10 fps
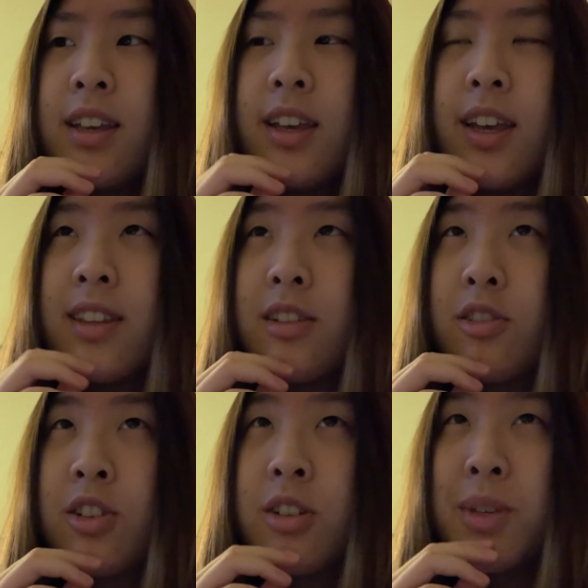and
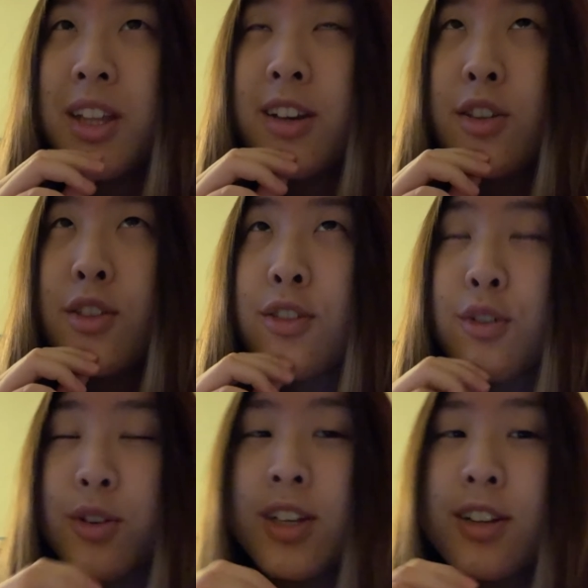there's gonna be like
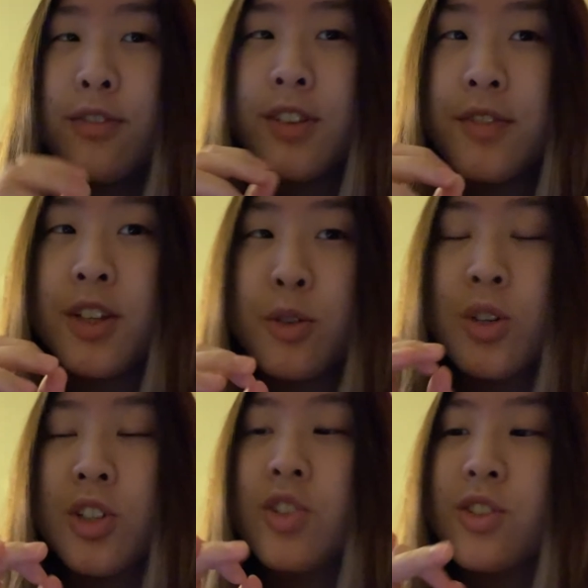30 to 50
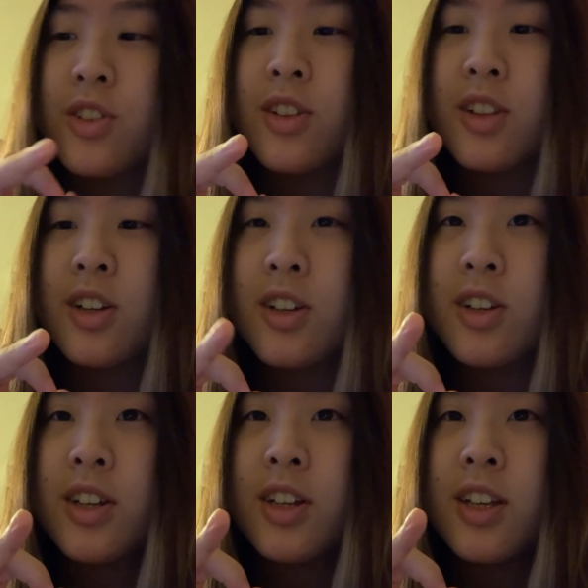questions on there.
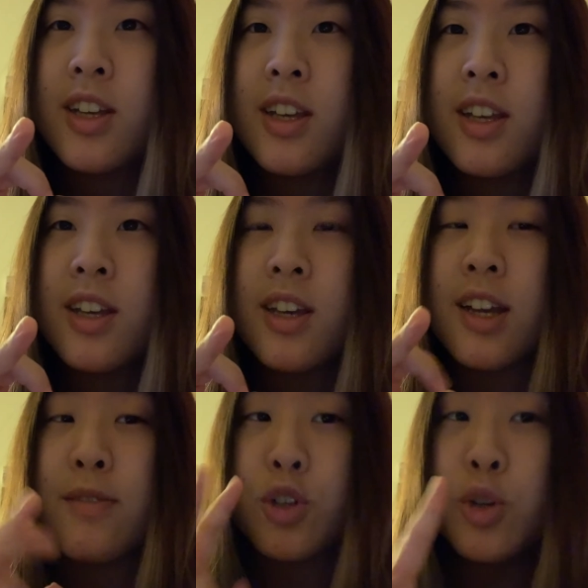I
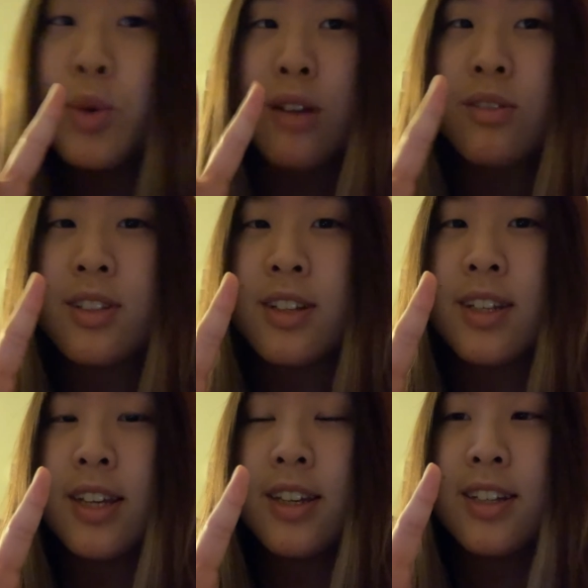have 2 hours to
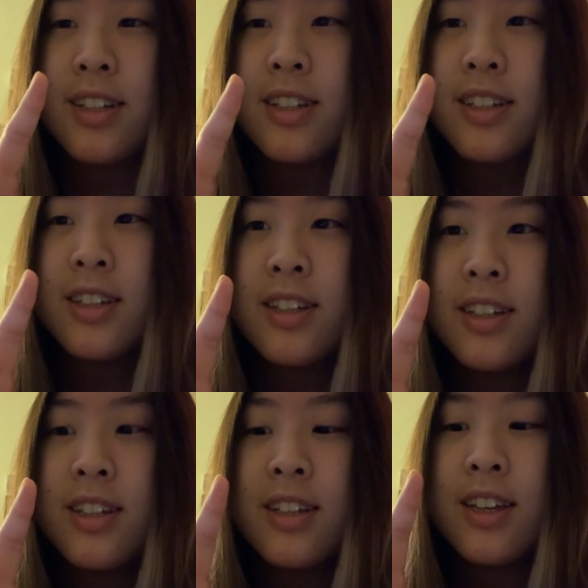take it,
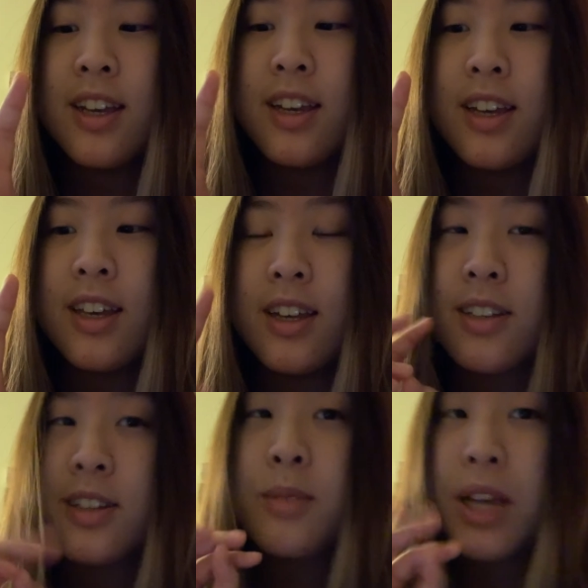and it's
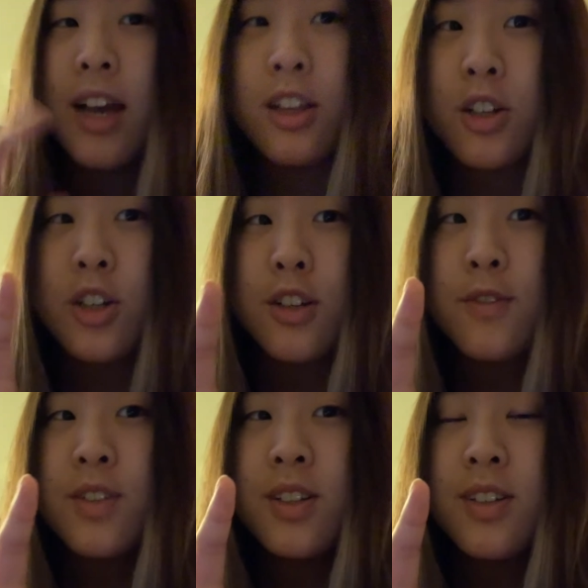gonna be hella
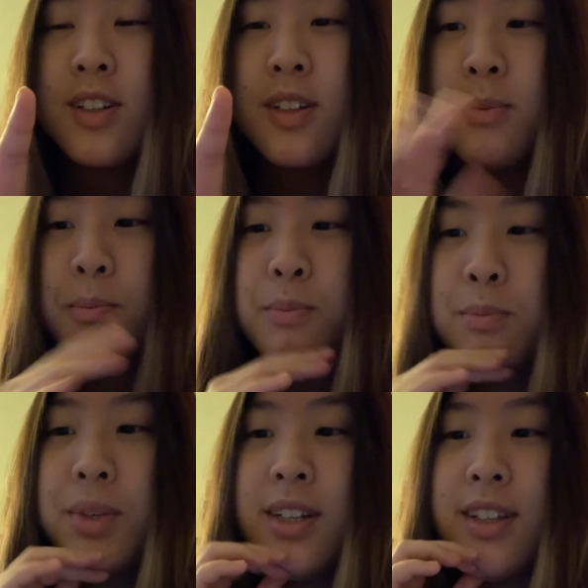curved,
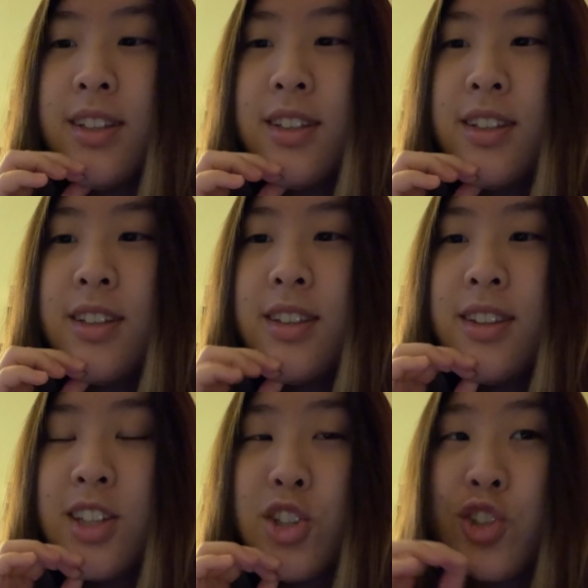but
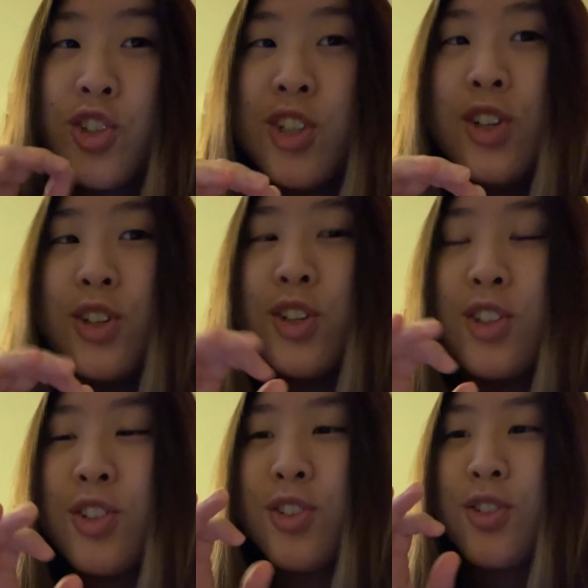it's still
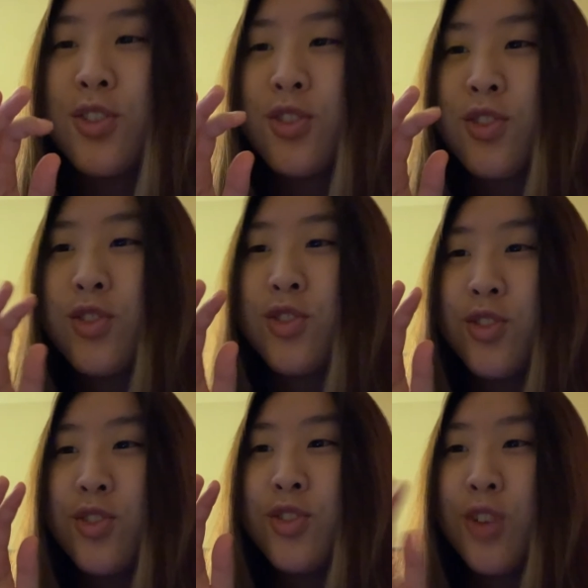
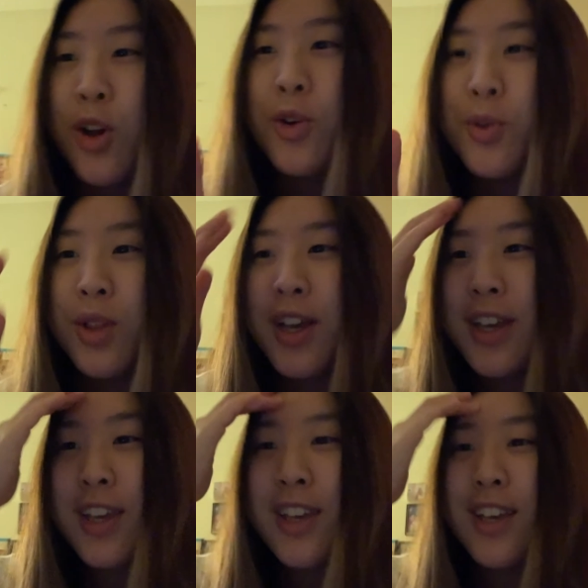so, like,